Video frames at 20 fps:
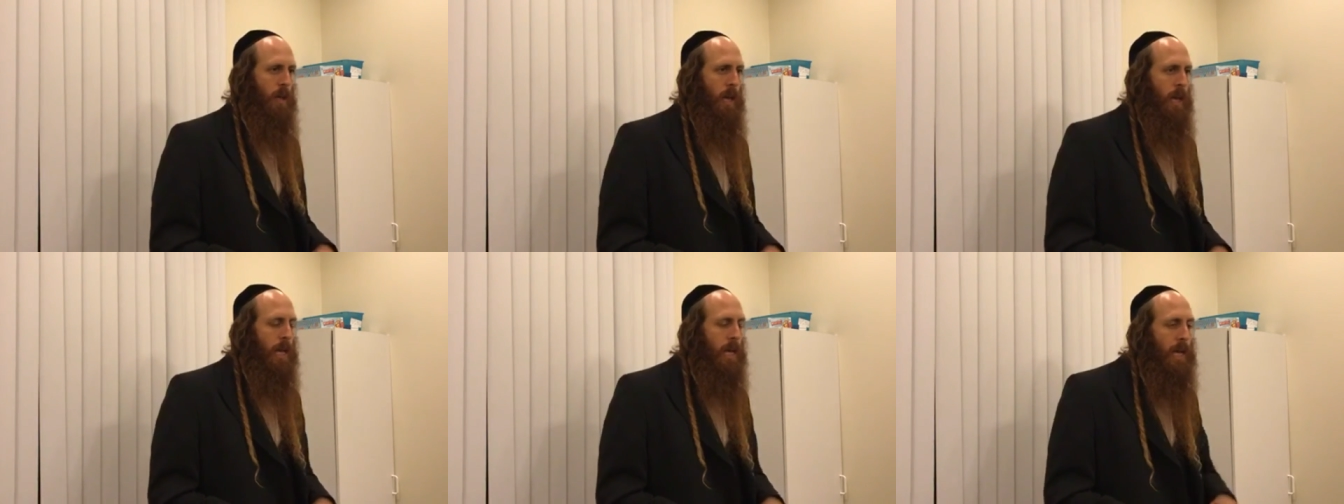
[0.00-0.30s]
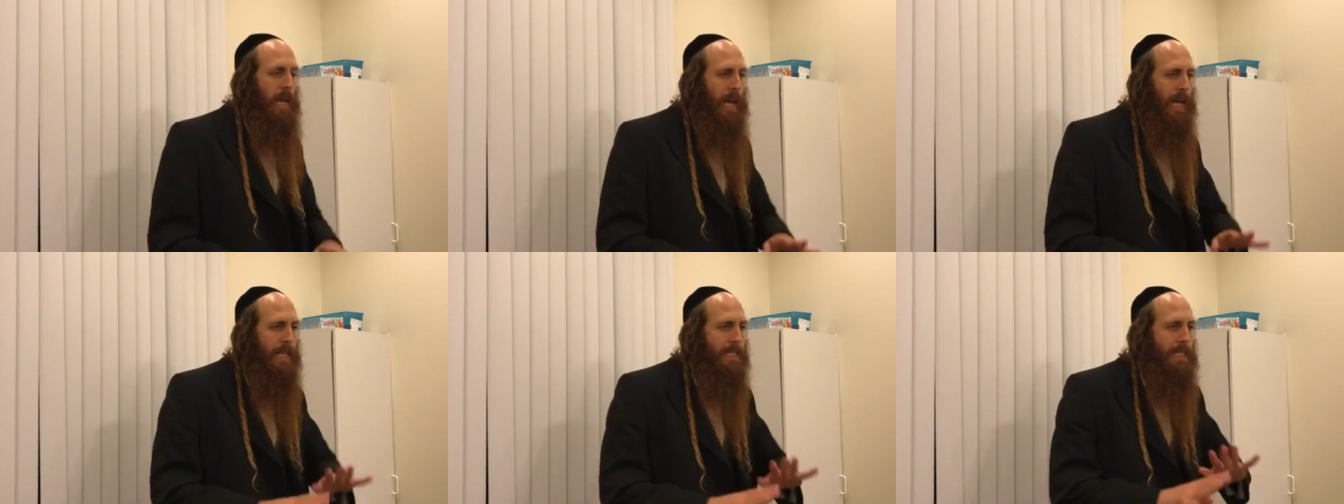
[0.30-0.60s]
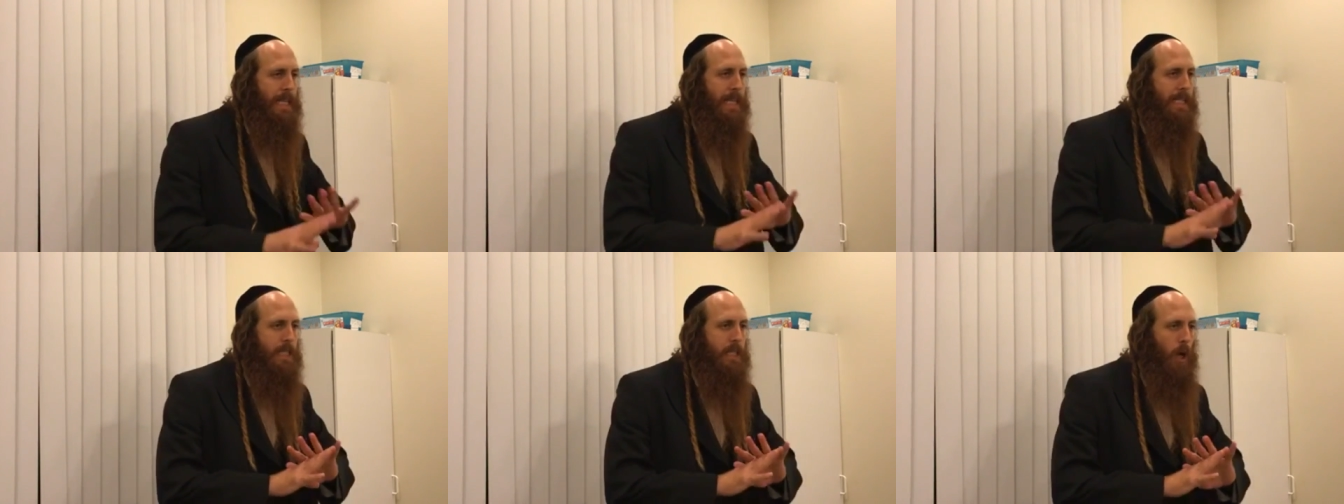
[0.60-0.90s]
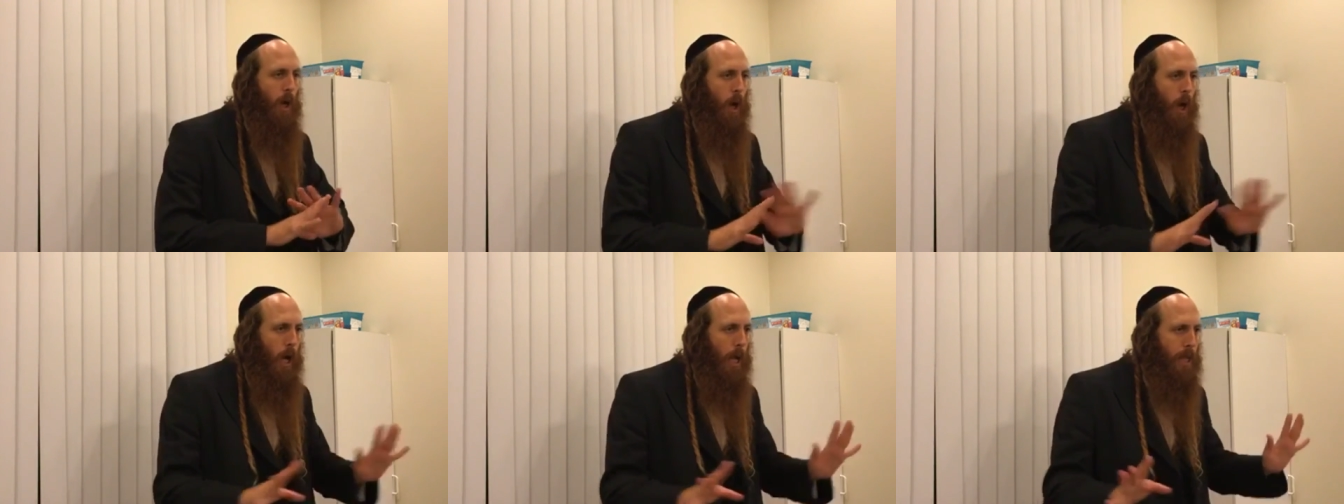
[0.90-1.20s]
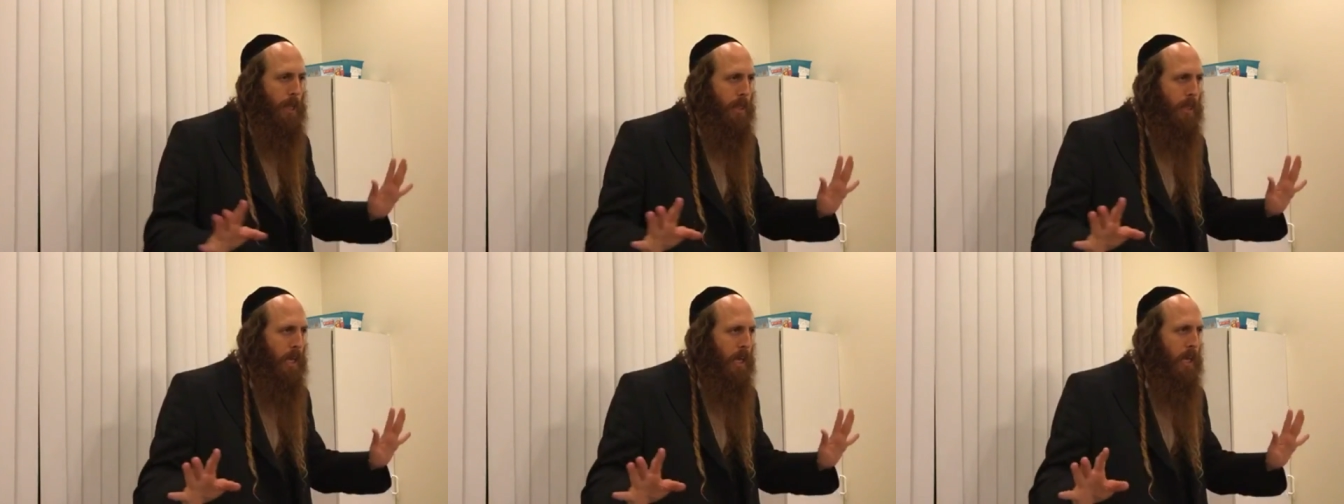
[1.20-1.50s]
He lets us
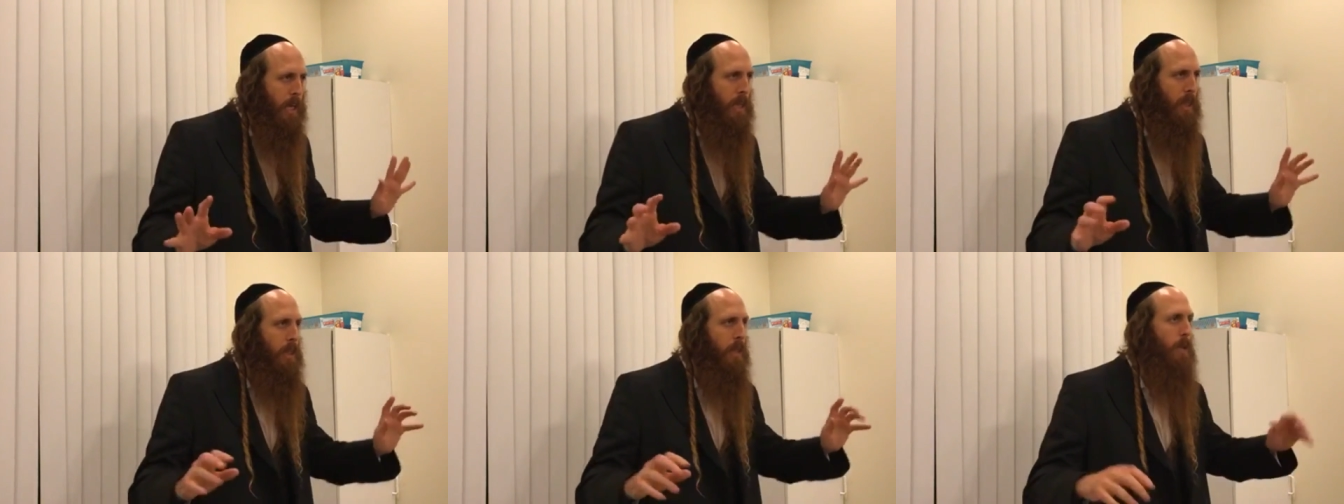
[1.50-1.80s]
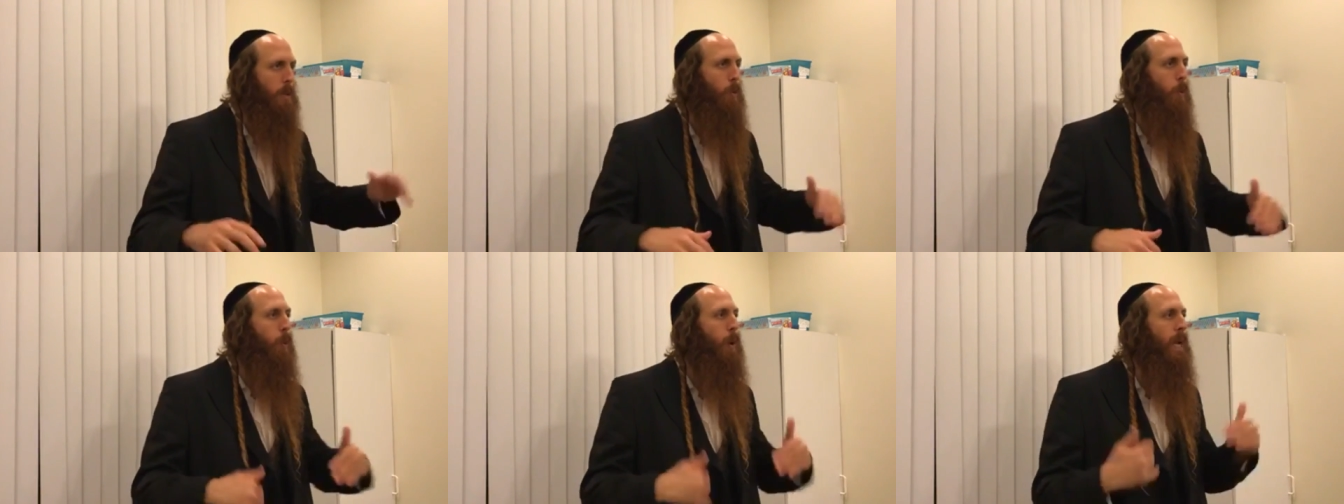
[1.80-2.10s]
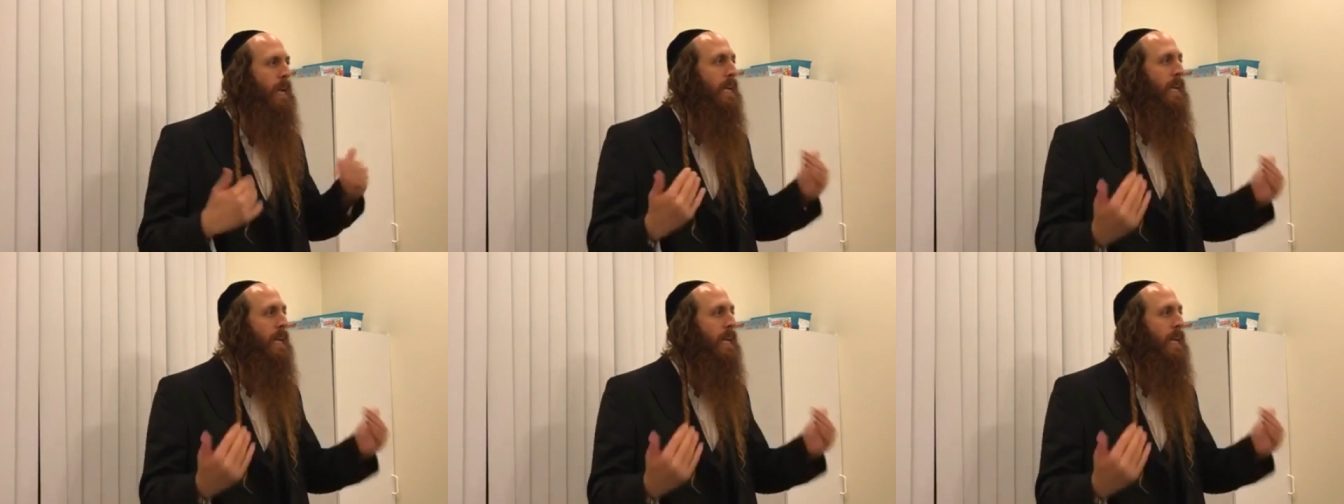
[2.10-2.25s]
all think that we